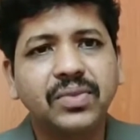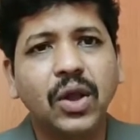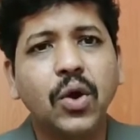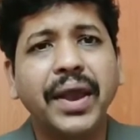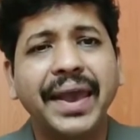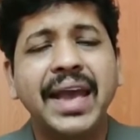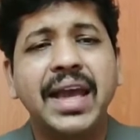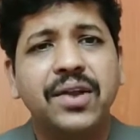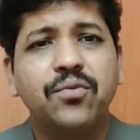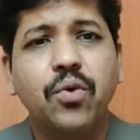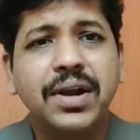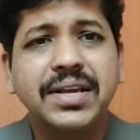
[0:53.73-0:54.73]
Okay,
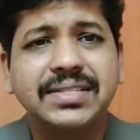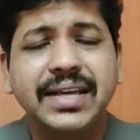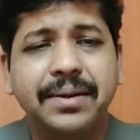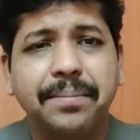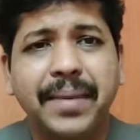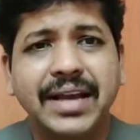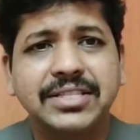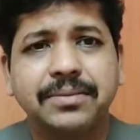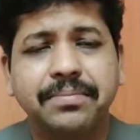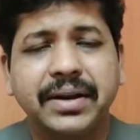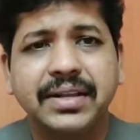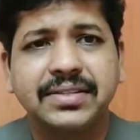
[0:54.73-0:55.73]
what is that magic
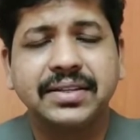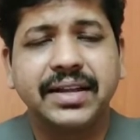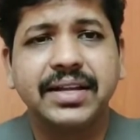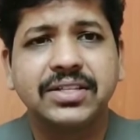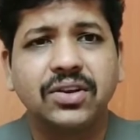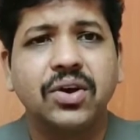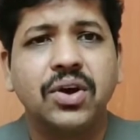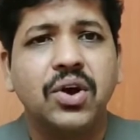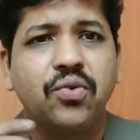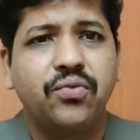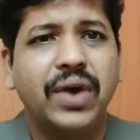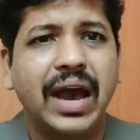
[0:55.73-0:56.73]
medicine? That is called
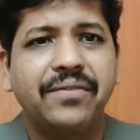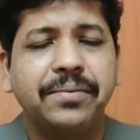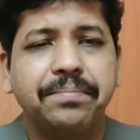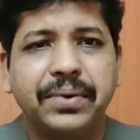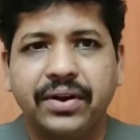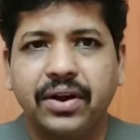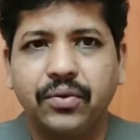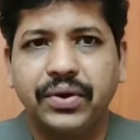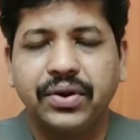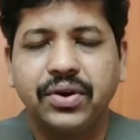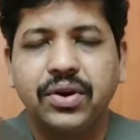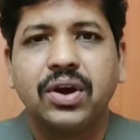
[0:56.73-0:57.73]
Favipiravir.
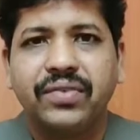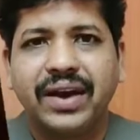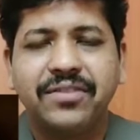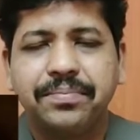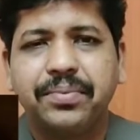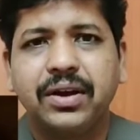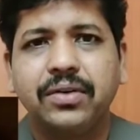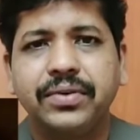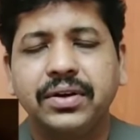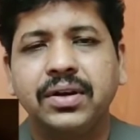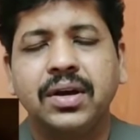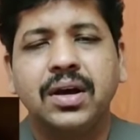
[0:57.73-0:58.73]

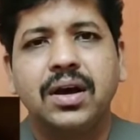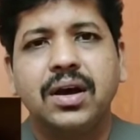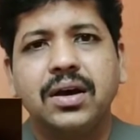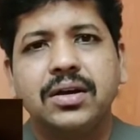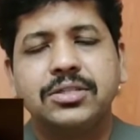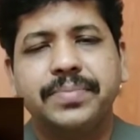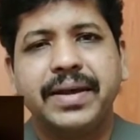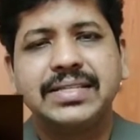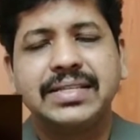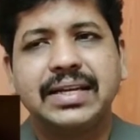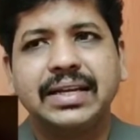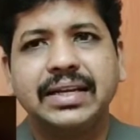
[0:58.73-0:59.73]
Favipiravir is
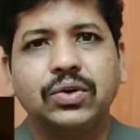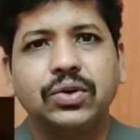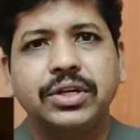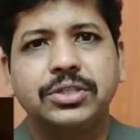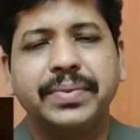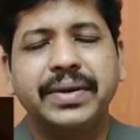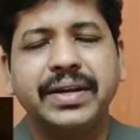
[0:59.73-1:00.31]
basically, it's